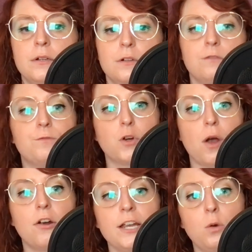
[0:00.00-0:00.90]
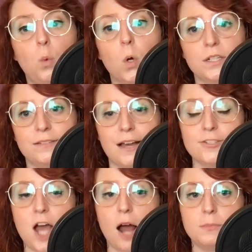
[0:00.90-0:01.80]
Ferrari awarded that
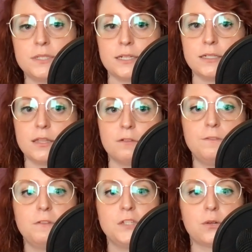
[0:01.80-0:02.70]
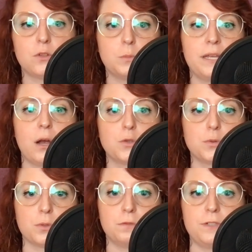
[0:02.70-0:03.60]
top seat to the 50-year-old Piero
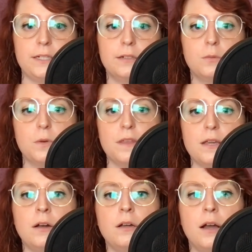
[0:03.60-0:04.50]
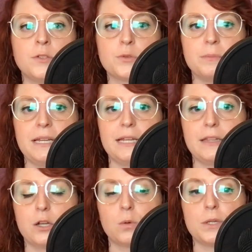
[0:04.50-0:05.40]
Taruffi, with the young guns remaining in
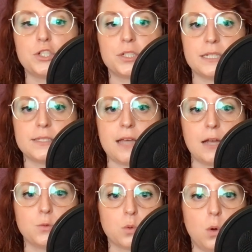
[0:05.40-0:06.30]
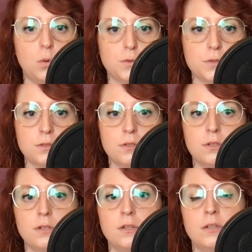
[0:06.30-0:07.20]
their originally assigned roles.
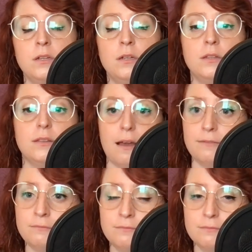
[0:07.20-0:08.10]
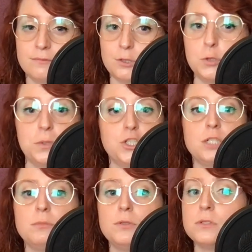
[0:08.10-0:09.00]
Then, Luigi
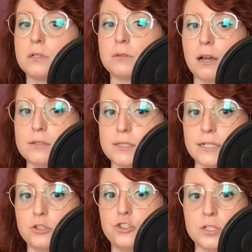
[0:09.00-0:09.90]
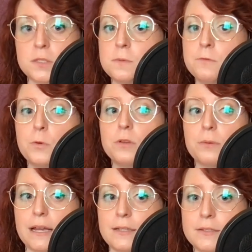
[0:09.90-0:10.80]
Musso got sick just before the
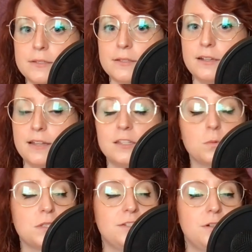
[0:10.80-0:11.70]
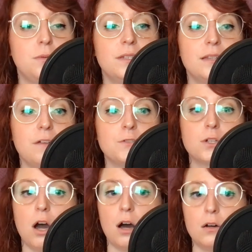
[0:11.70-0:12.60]
race, and there was no one left to
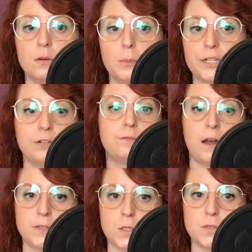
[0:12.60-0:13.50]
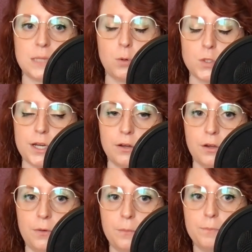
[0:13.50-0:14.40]
call but Alfonso de Portago.